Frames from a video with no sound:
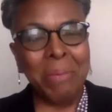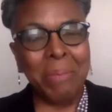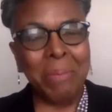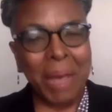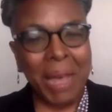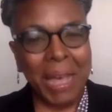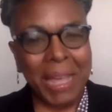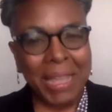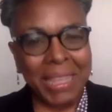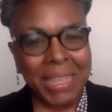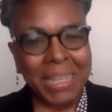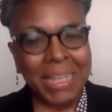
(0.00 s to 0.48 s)

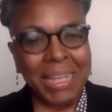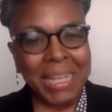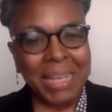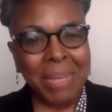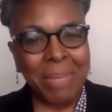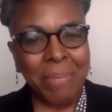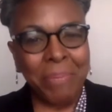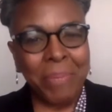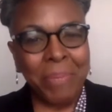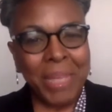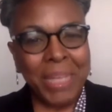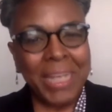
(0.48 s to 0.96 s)
by the
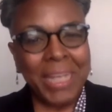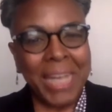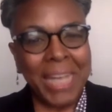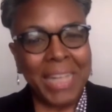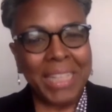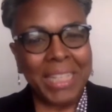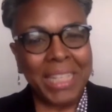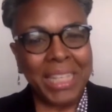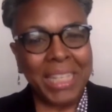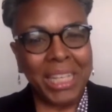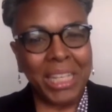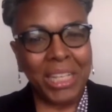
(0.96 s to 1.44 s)

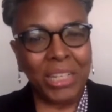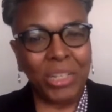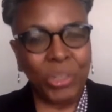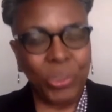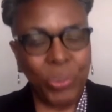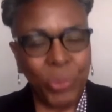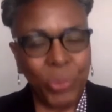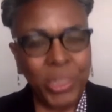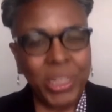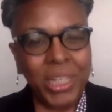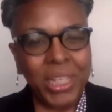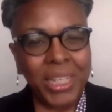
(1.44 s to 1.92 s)

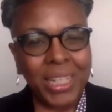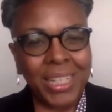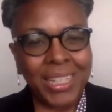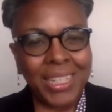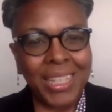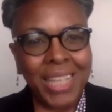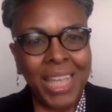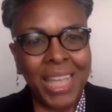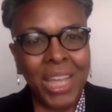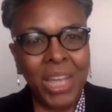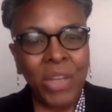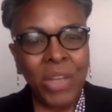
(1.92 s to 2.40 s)
mid-1920s,